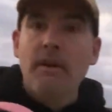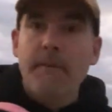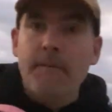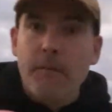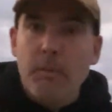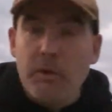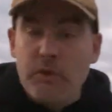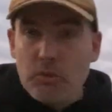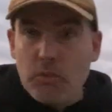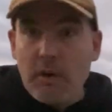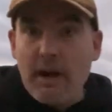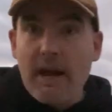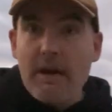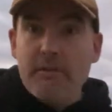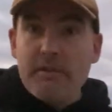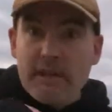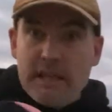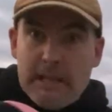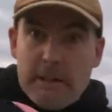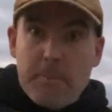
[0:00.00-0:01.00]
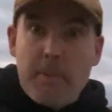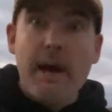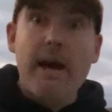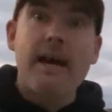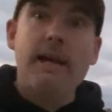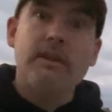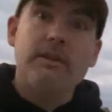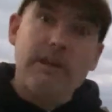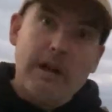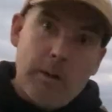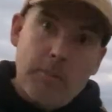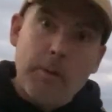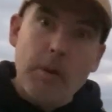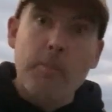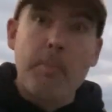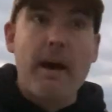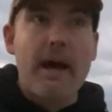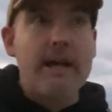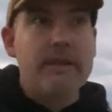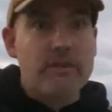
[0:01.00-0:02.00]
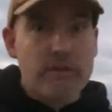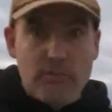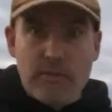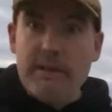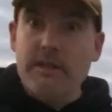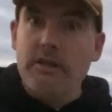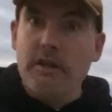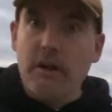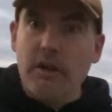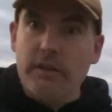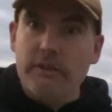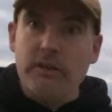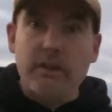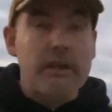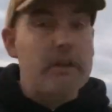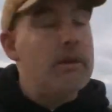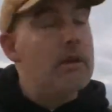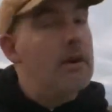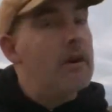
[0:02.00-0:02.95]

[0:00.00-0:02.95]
which will have knee pads, elbow pads and wrist guards in.